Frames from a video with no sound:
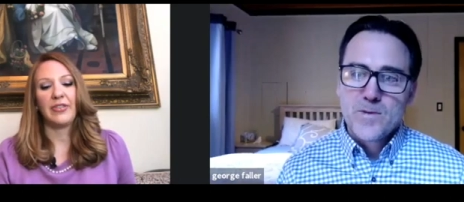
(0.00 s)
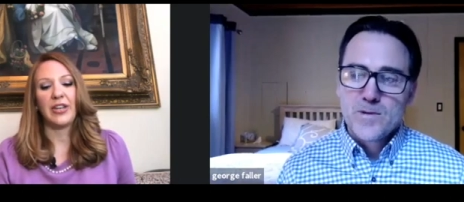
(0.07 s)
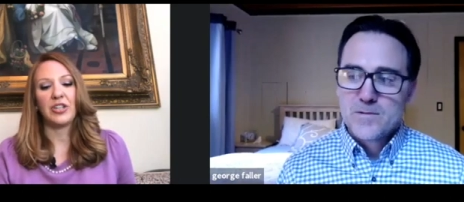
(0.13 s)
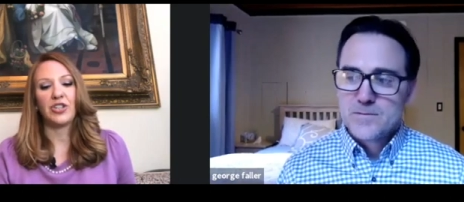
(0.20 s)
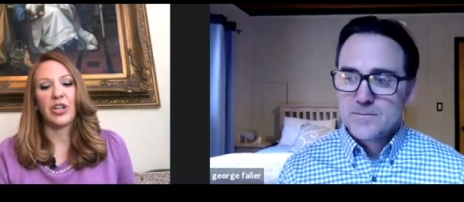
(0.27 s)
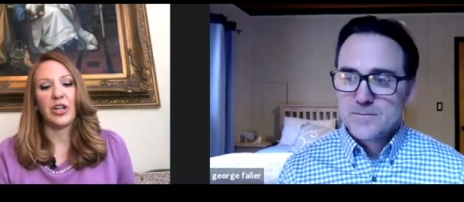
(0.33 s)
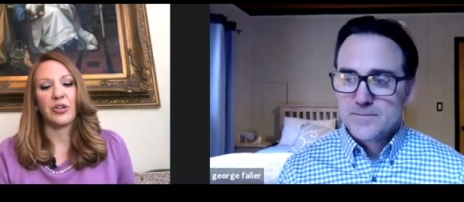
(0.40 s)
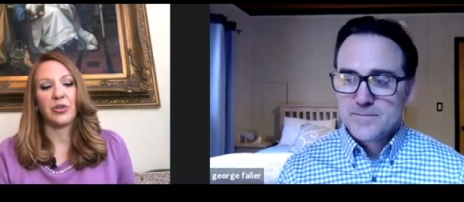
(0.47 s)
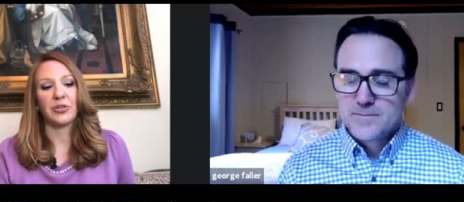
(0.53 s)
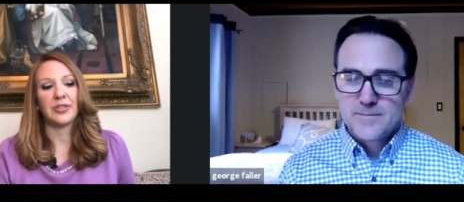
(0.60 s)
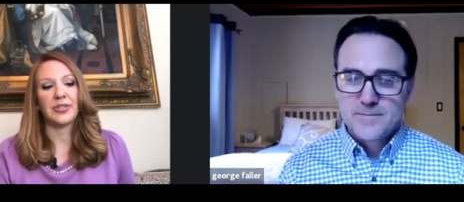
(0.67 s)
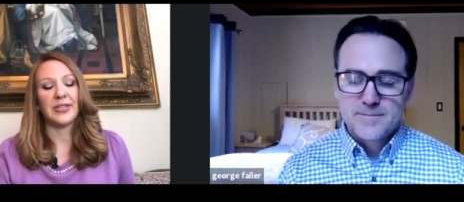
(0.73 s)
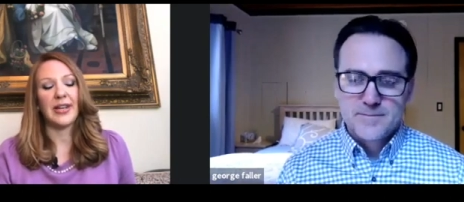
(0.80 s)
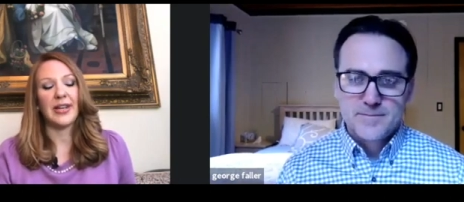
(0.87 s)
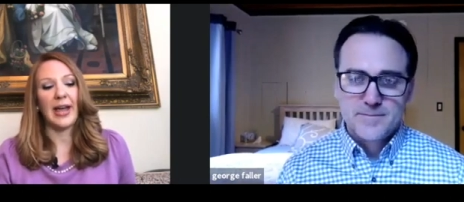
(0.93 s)
Speaker 1: a general
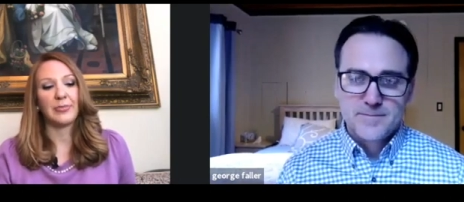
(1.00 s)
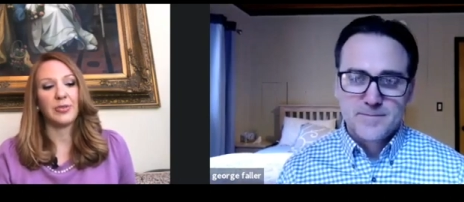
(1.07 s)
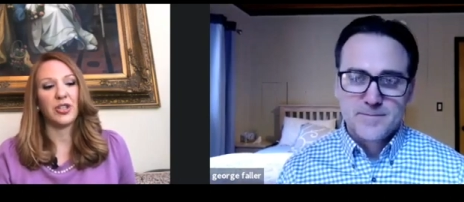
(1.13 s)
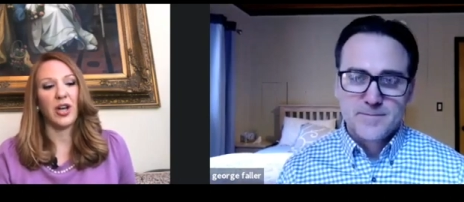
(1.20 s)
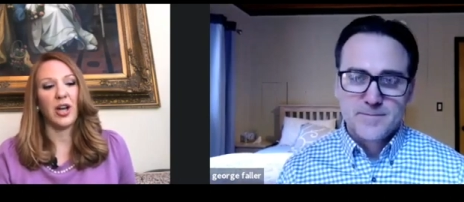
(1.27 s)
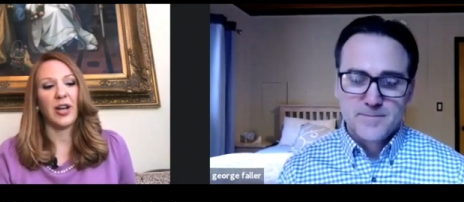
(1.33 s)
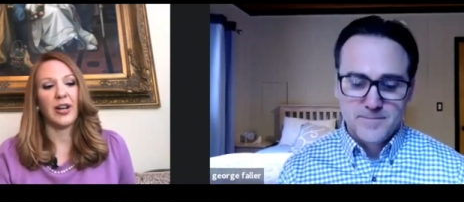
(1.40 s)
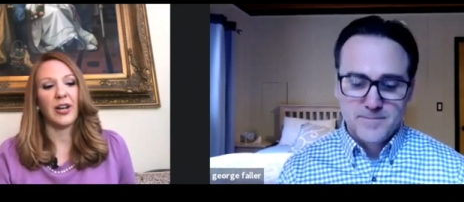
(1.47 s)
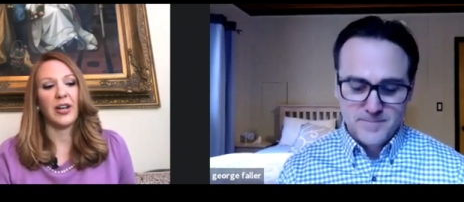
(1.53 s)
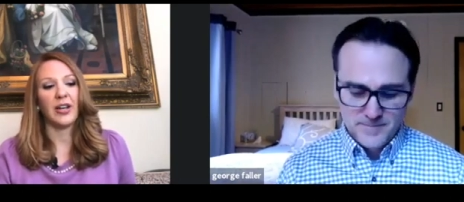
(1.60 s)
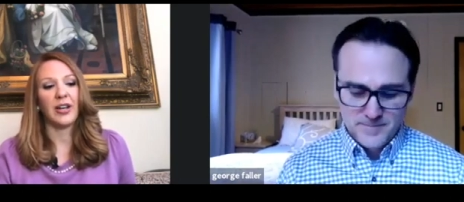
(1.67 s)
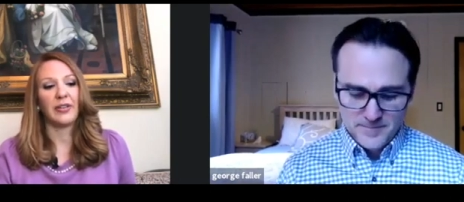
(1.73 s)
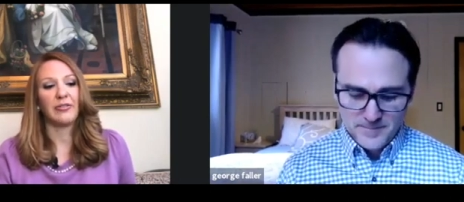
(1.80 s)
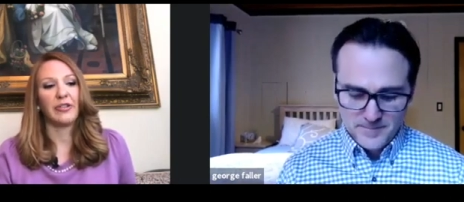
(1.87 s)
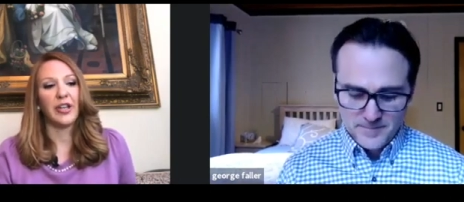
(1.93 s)
snapshot
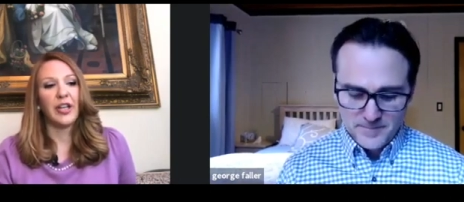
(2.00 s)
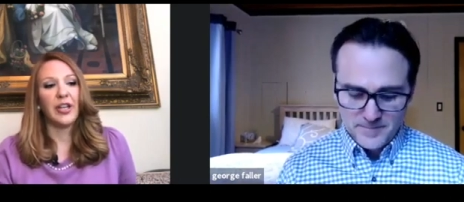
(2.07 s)
of